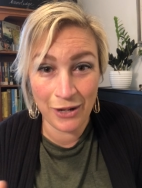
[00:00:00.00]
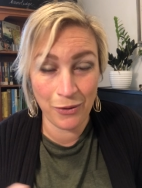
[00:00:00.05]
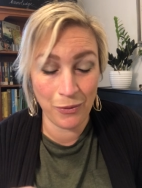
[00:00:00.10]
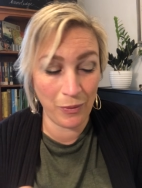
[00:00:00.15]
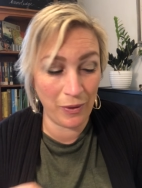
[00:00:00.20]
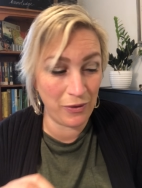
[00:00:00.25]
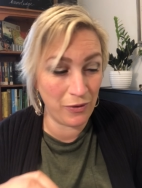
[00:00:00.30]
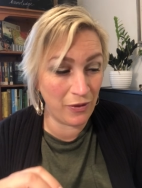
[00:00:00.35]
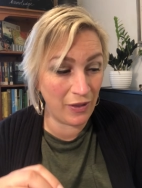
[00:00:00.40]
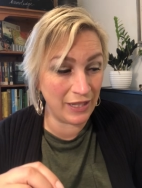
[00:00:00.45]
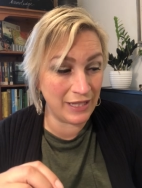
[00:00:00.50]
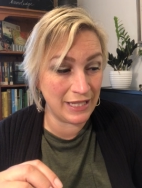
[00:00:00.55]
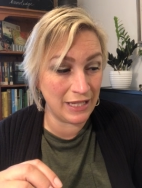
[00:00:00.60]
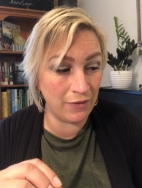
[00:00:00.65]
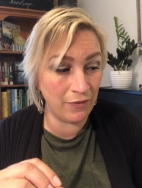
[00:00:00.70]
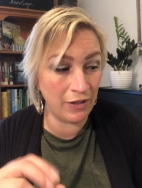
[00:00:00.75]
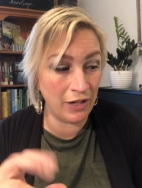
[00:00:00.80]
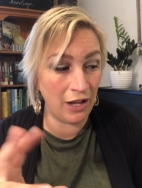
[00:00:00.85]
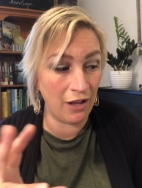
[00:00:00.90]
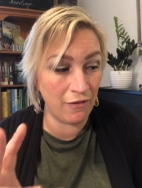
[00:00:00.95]
whether that's
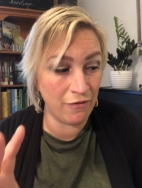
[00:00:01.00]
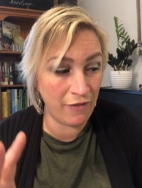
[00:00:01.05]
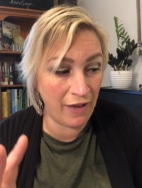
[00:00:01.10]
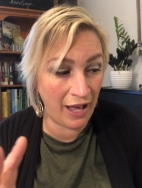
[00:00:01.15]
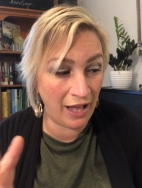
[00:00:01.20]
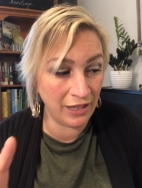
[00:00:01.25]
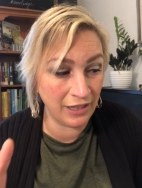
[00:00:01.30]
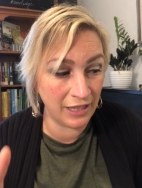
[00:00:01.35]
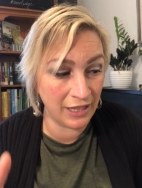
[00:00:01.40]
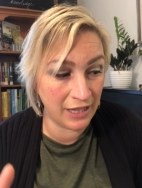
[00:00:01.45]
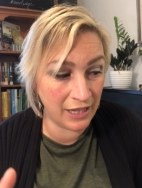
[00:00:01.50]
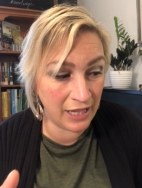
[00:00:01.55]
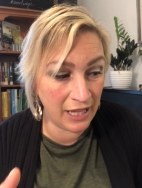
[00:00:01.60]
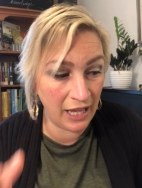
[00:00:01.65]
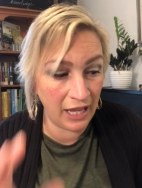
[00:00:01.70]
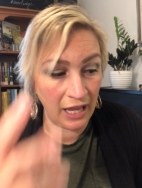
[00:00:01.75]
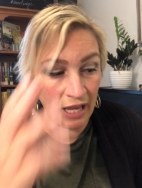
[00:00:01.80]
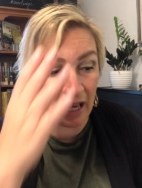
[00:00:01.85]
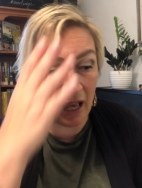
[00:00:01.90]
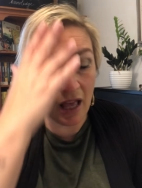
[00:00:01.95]
even a valid
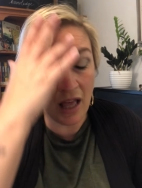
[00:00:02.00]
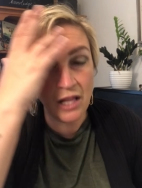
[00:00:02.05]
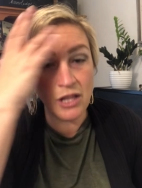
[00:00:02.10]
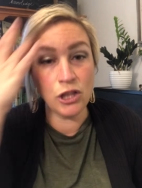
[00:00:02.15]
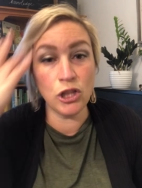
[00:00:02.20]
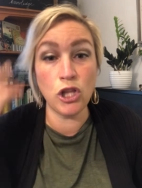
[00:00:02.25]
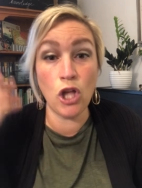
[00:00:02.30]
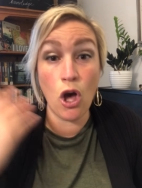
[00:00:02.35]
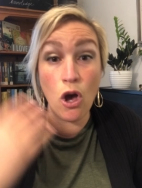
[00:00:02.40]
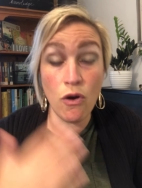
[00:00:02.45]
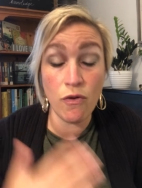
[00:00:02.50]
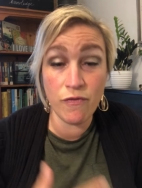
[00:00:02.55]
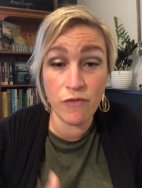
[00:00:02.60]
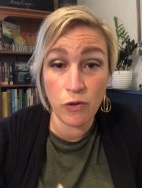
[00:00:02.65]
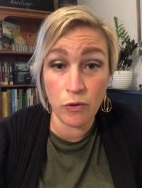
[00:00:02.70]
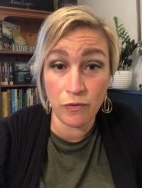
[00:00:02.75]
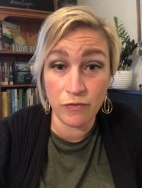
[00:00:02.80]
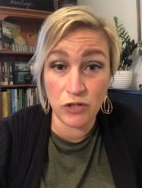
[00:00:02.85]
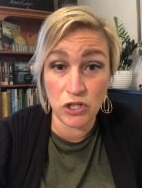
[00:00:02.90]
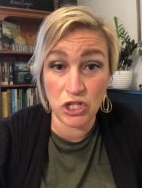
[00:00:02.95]
thing, low
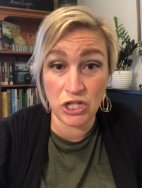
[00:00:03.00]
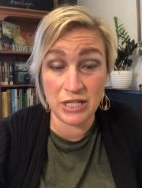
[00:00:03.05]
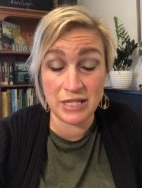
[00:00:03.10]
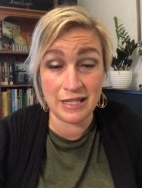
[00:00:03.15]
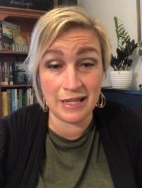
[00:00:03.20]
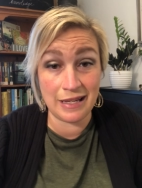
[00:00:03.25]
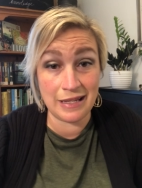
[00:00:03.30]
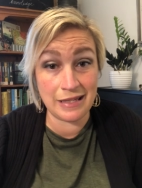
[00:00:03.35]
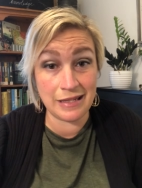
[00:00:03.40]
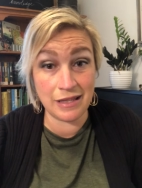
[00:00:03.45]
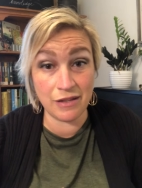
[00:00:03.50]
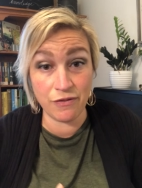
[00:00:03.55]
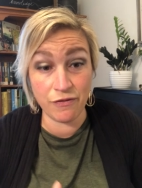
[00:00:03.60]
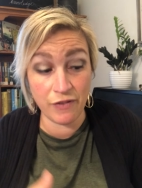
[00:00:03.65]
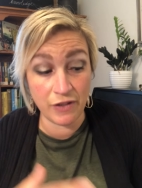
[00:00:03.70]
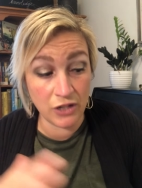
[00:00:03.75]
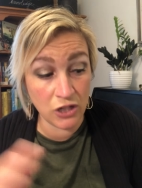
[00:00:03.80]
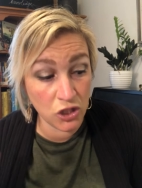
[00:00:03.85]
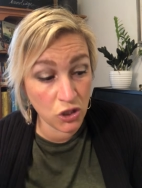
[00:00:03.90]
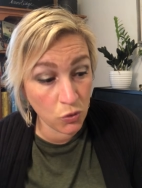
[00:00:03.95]
view of Jesus, the
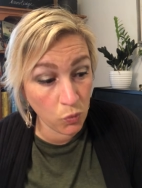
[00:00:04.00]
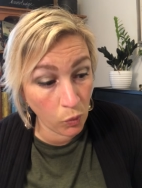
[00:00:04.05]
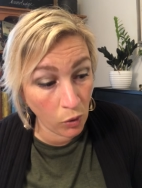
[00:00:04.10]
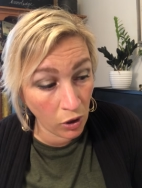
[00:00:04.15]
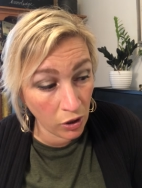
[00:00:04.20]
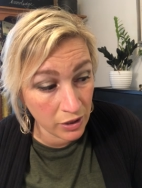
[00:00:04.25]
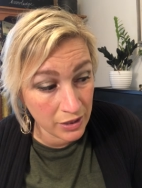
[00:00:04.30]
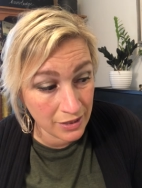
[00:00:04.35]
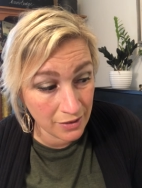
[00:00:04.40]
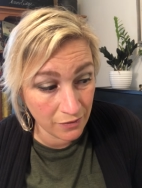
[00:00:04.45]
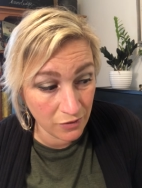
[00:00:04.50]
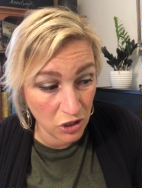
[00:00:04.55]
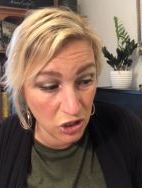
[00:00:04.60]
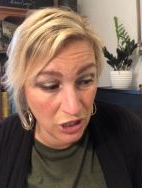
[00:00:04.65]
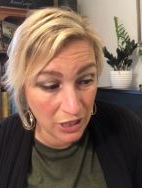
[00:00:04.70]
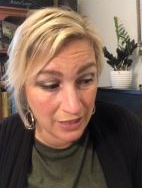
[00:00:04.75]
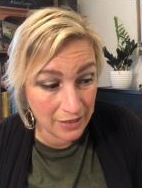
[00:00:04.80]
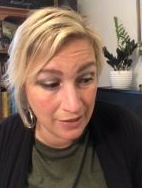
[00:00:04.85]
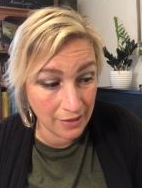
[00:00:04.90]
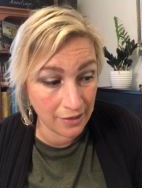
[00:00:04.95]
finished works of
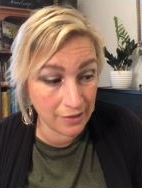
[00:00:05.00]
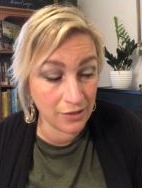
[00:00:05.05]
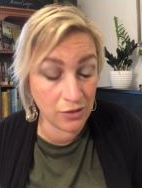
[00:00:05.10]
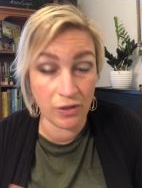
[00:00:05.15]
Jesus.